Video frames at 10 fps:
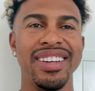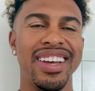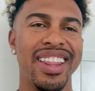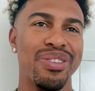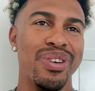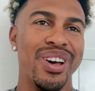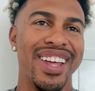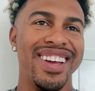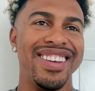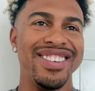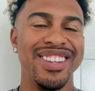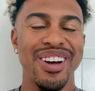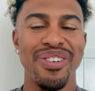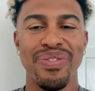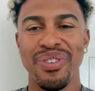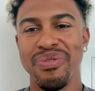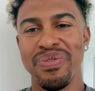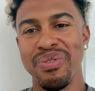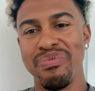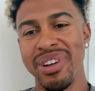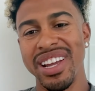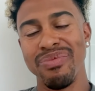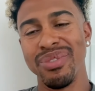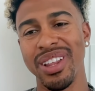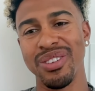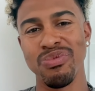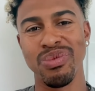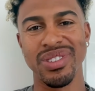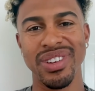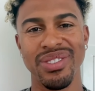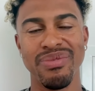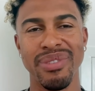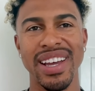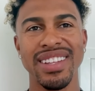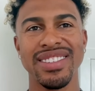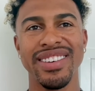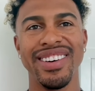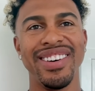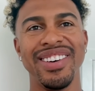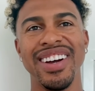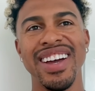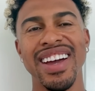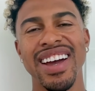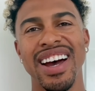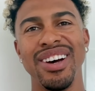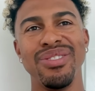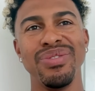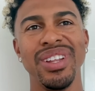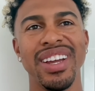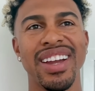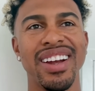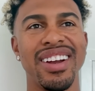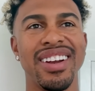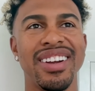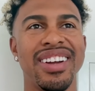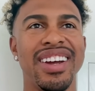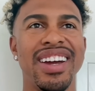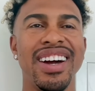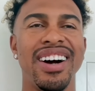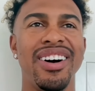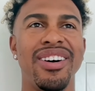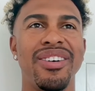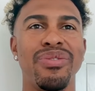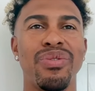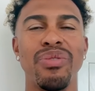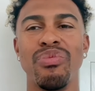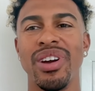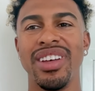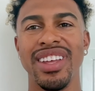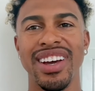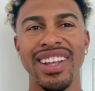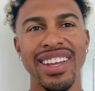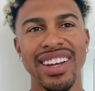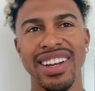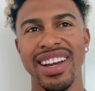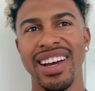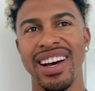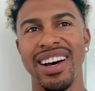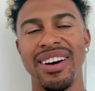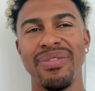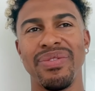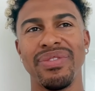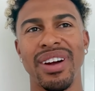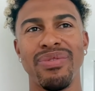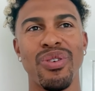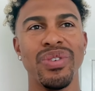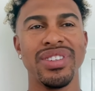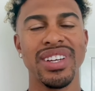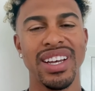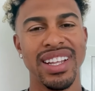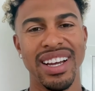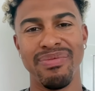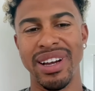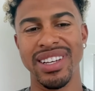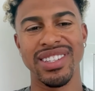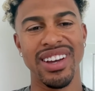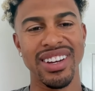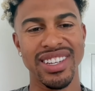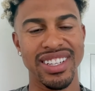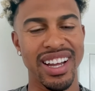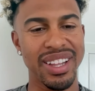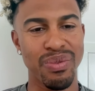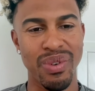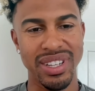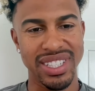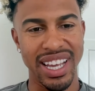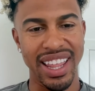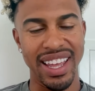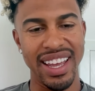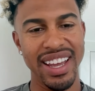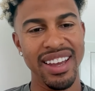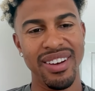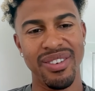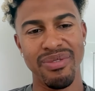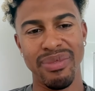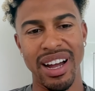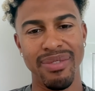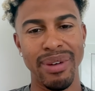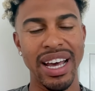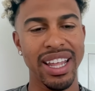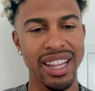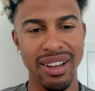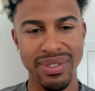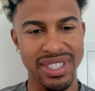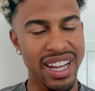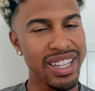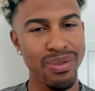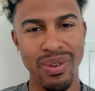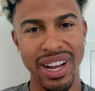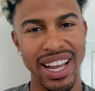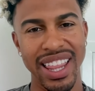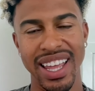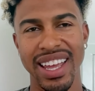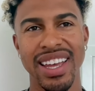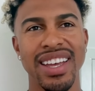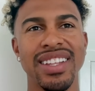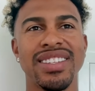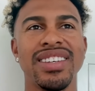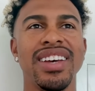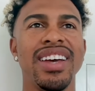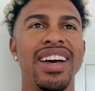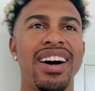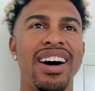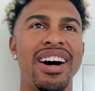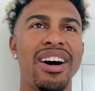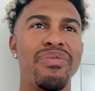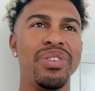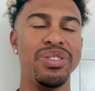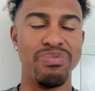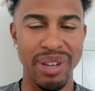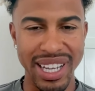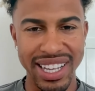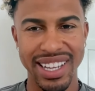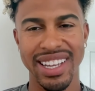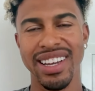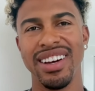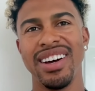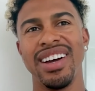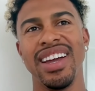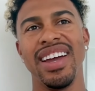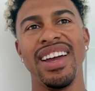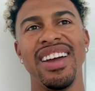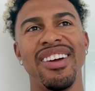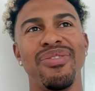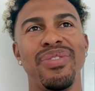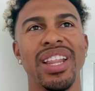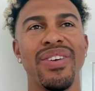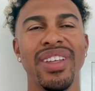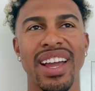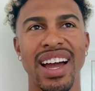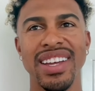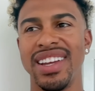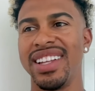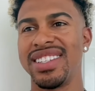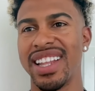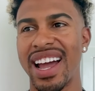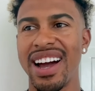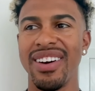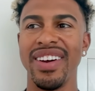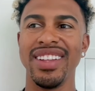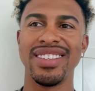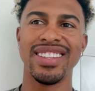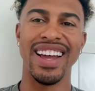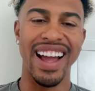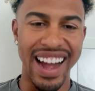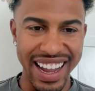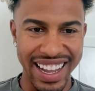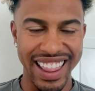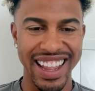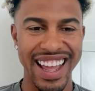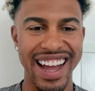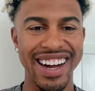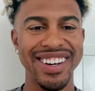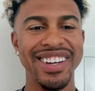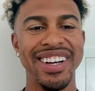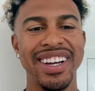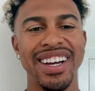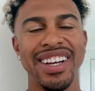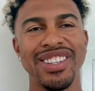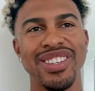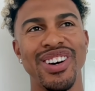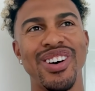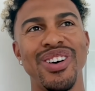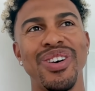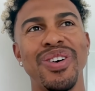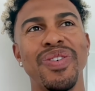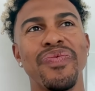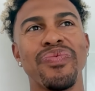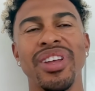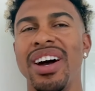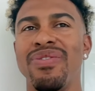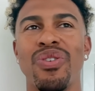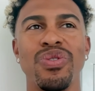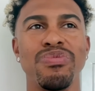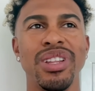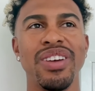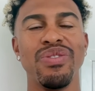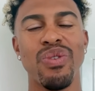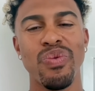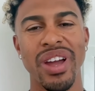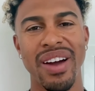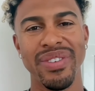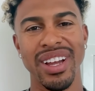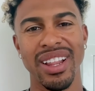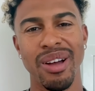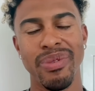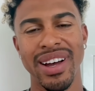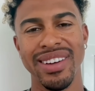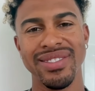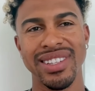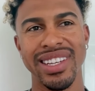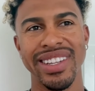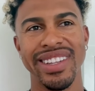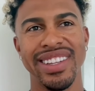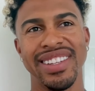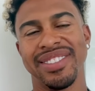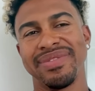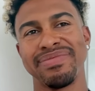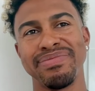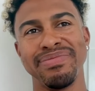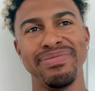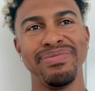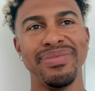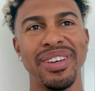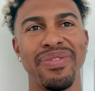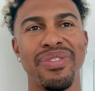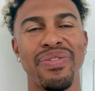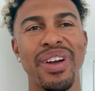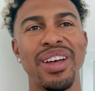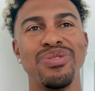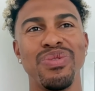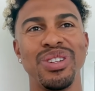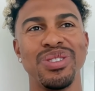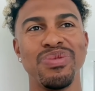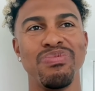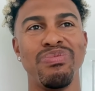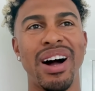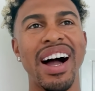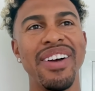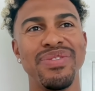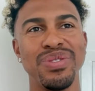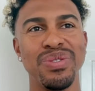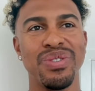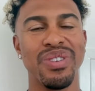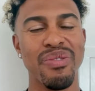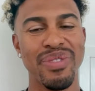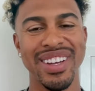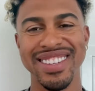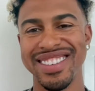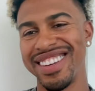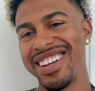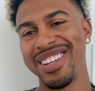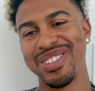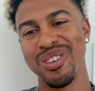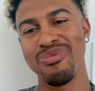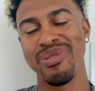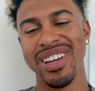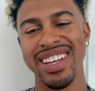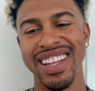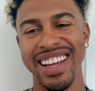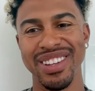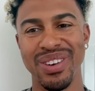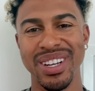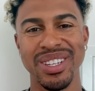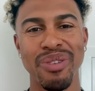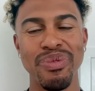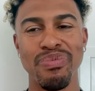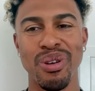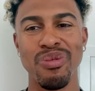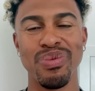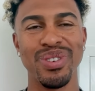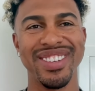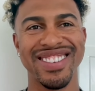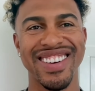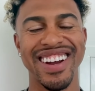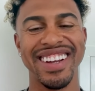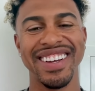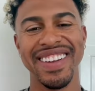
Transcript: It is what it is, For me, I'm not a superstition man, so I don't really care one way or the other. I've always said that my socks are not the ones getting hit, or my batting glove is not the one getting hit as me. And whenever the guy gets it out, it's the guy getting it out. So, yeah, I've always believed in what we have in the clubhouse, and the fans want to vibe to Grimace, so be it. We're getting dressed up in purple. It's great.